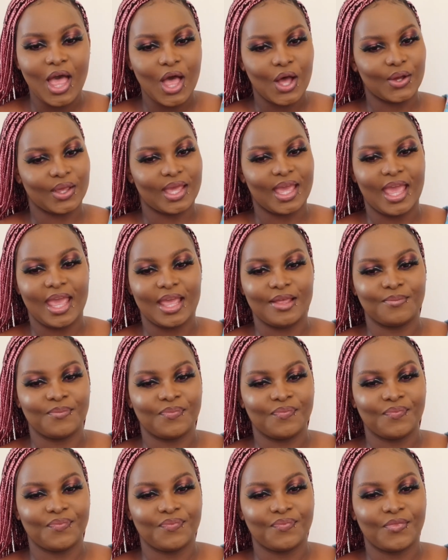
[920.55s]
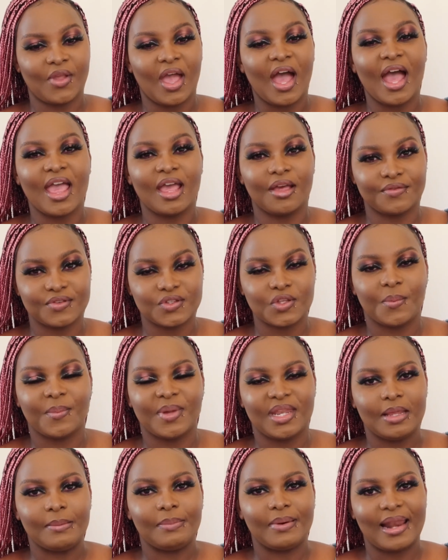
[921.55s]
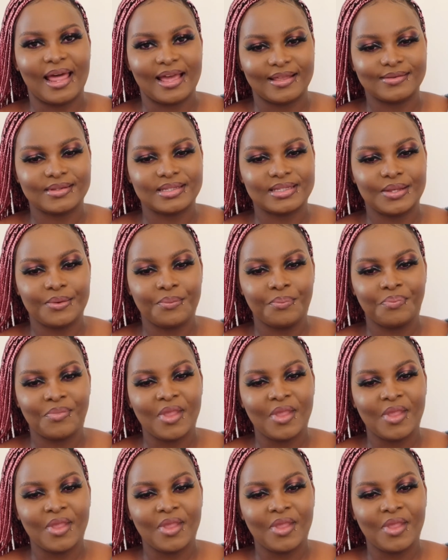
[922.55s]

okay? I have so many plans.